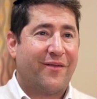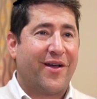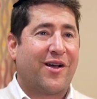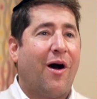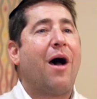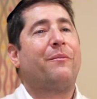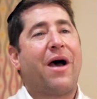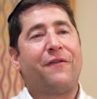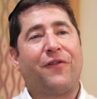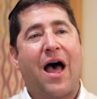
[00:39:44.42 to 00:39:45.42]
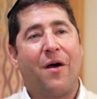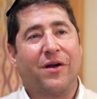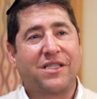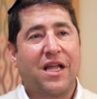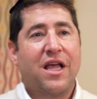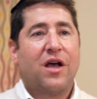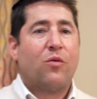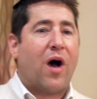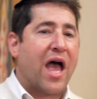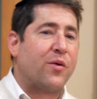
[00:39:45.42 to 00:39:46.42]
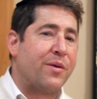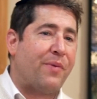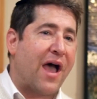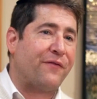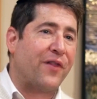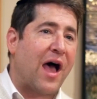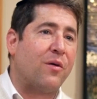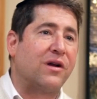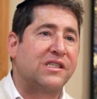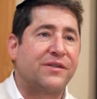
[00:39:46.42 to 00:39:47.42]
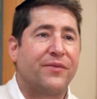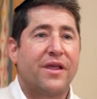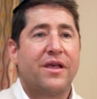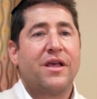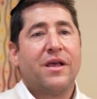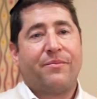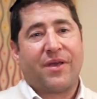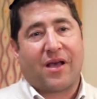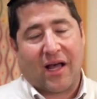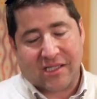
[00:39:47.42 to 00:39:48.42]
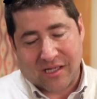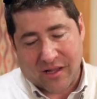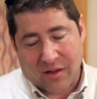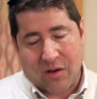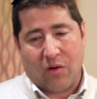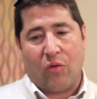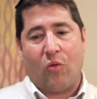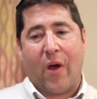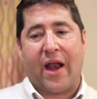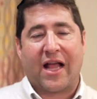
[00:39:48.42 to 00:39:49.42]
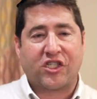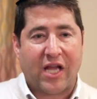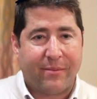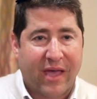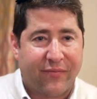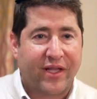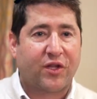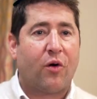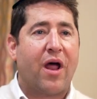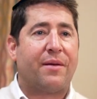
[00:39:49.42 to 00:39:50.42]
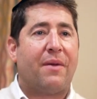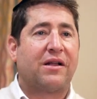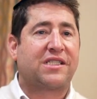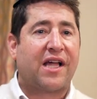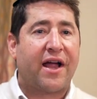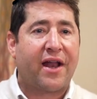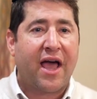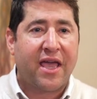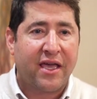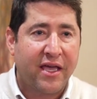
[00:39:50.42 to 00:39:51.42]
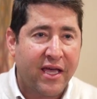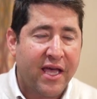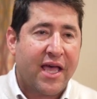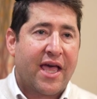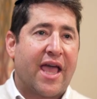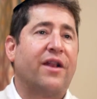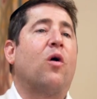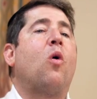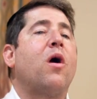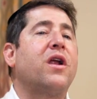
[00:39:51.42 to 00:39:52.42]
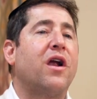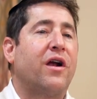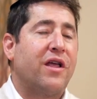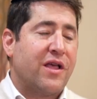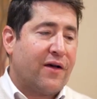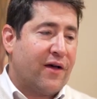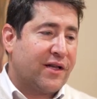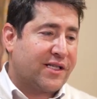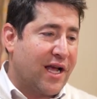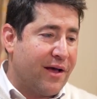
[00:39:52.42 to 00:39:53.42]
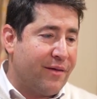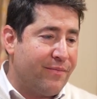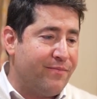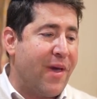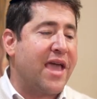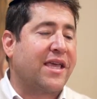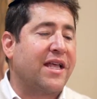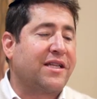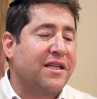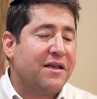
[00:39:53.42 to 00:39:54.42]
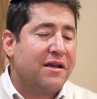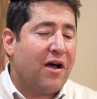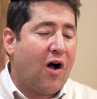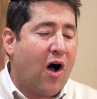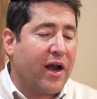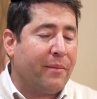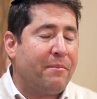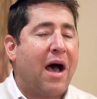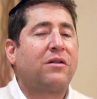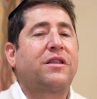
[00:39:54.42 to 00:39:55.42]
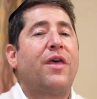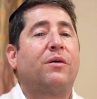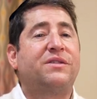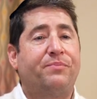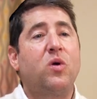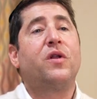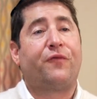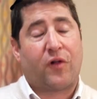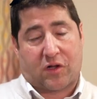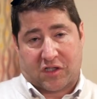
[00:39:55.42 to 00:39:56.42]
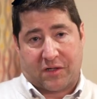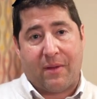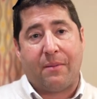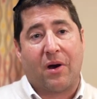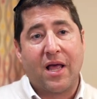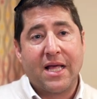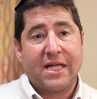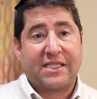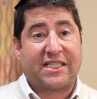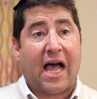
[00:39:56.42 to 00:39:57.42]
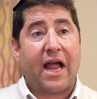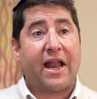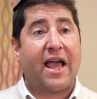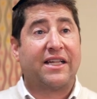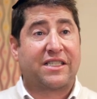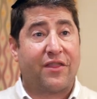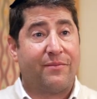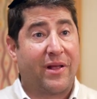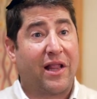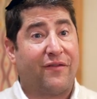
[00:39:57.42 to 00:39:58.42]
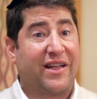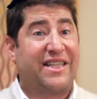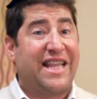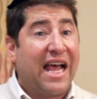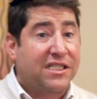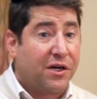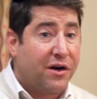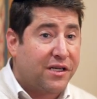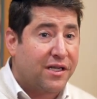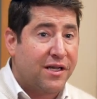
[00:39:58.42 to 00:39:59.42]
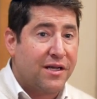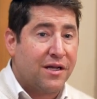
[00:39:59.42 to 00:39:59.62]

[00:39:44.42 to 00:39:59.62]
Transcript: We go out and buy flowers. Why do we buy flowers? Because when Hashem gave the Torah at Mount Sinai, in order to make it on a mountain that was beautiful, because remember, Sinai is in the middle of a desert,